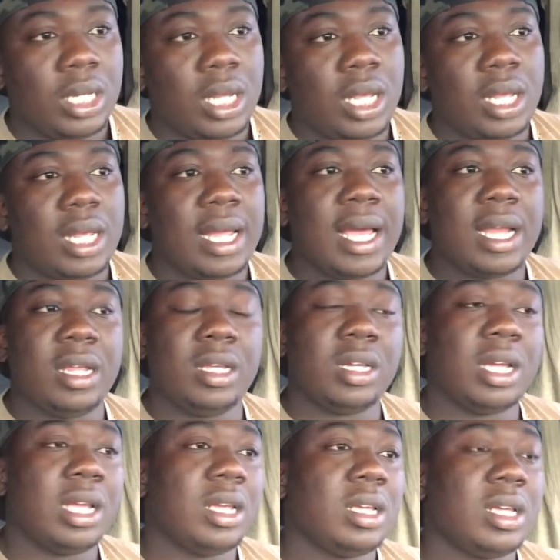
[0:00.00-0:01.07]
I got
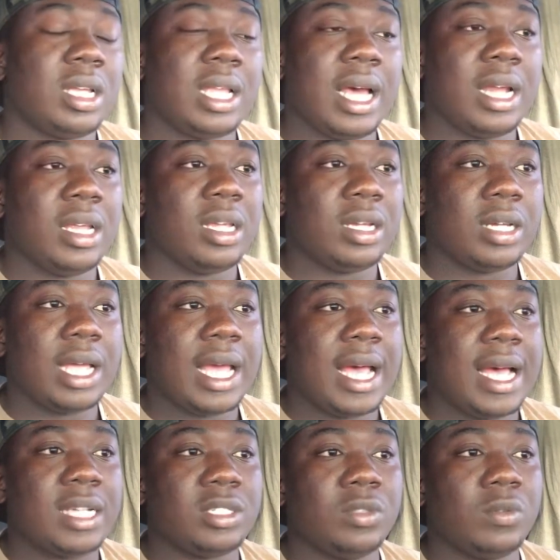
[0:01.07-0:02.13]
a lot of young
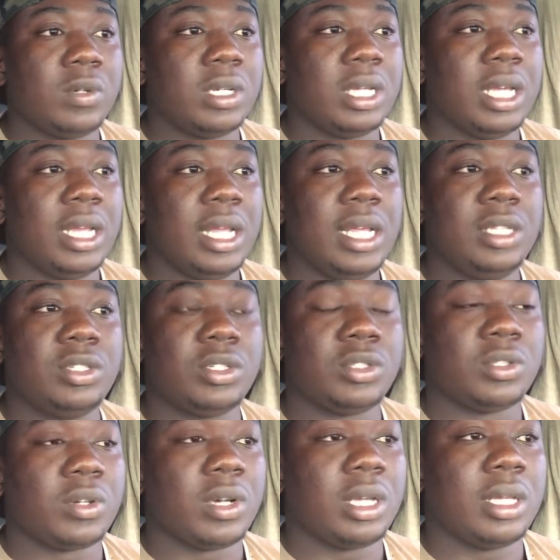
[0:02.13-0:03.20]
guys who want to get into
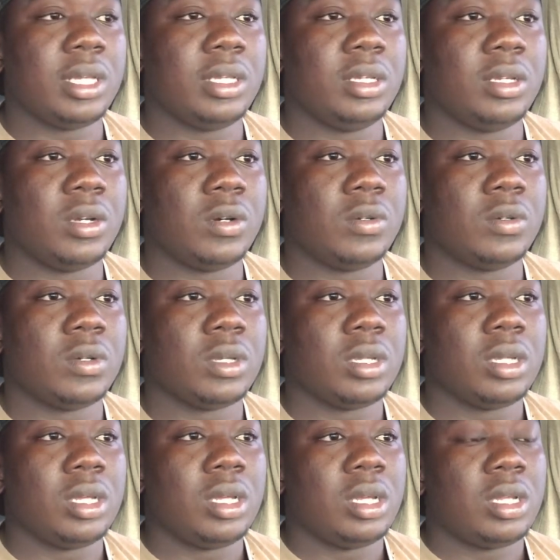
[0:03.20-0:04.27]
trucking. You know,
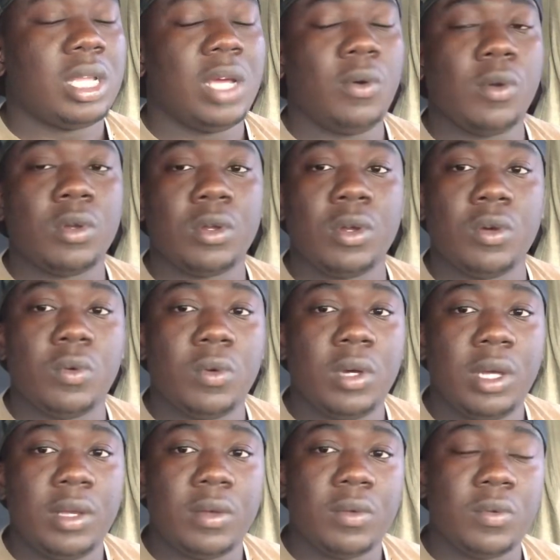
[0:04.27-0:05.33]
they want to know
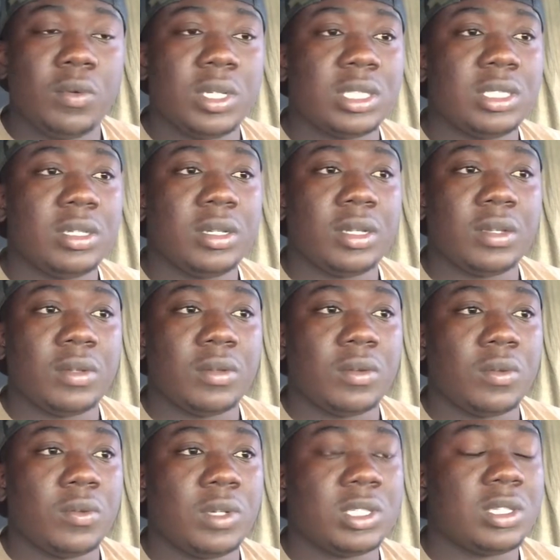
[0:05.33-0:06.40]
what's
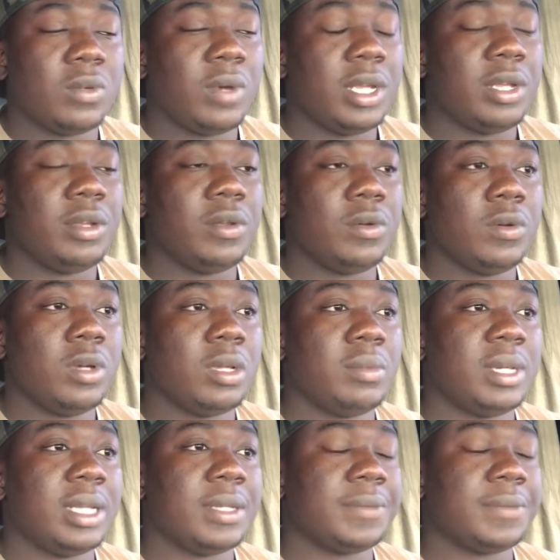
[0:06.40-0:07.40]
the way to do it. But